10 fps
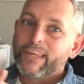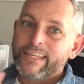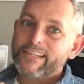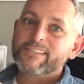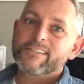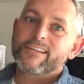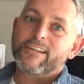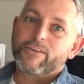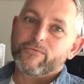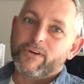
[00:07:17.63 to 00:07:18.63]
It does sound
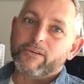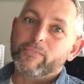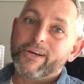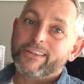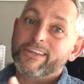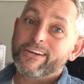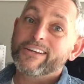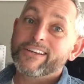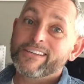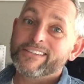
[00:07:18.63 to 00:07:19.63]
like fun, but there
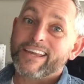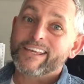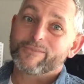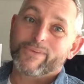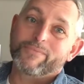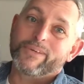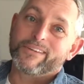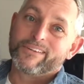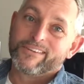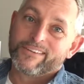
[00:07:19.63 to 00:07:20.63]
is a commitment.